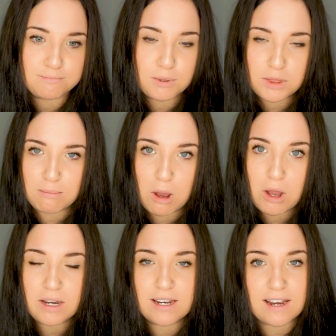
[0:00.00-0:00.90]
put them
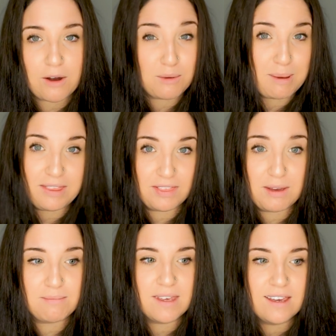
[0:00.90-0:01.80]
on, and how I paint
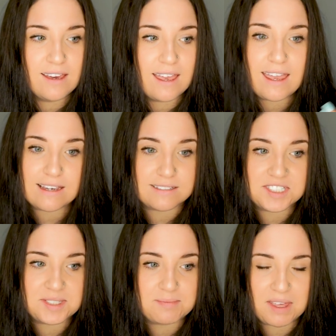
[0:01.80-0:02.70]
them. And
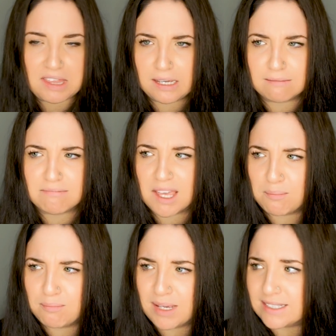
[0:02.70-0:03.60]
I think that
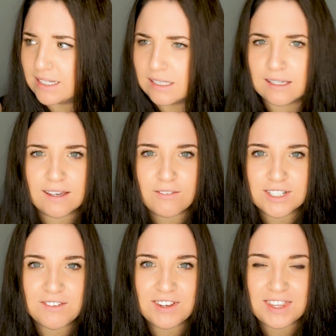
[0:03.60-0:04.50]
basically
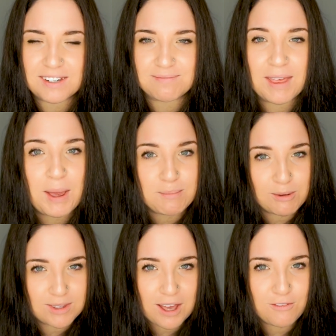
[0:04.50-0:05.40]
covers everything.
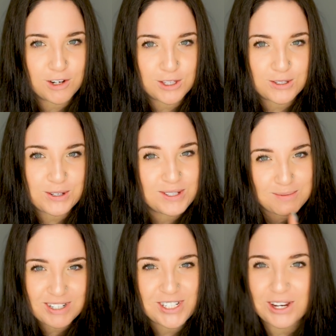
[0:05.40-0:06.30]
But without further ado, let
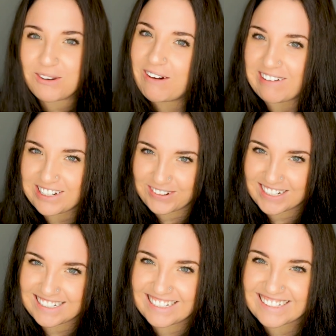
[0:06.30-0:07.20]
me show you how I do it.